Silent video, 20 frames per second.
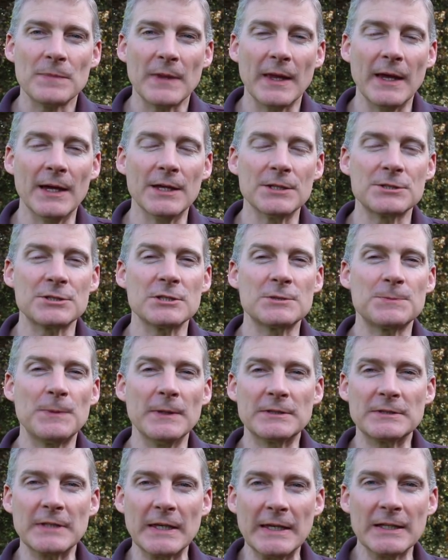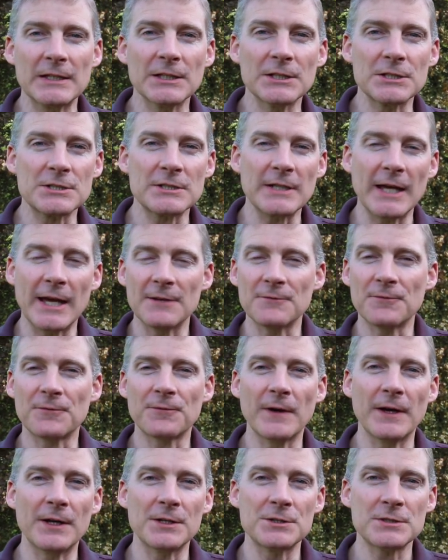And she speaks English and
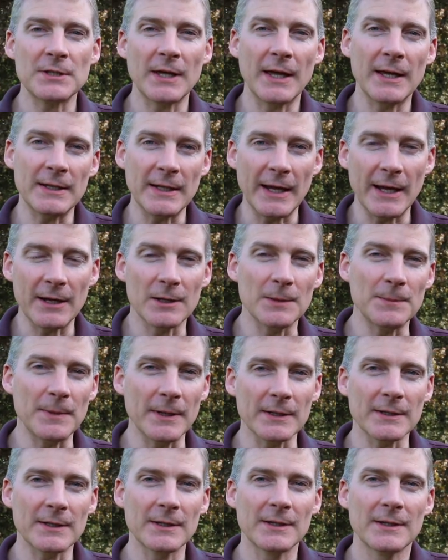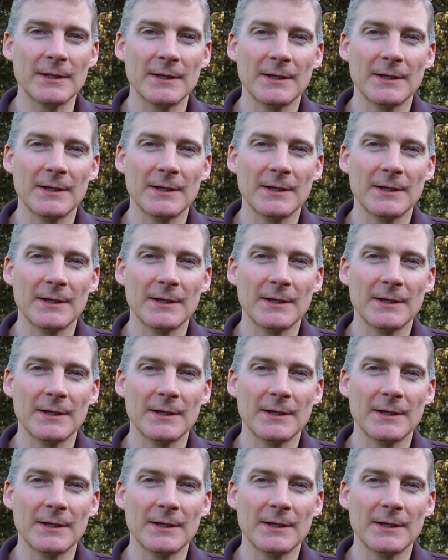French and Arabic.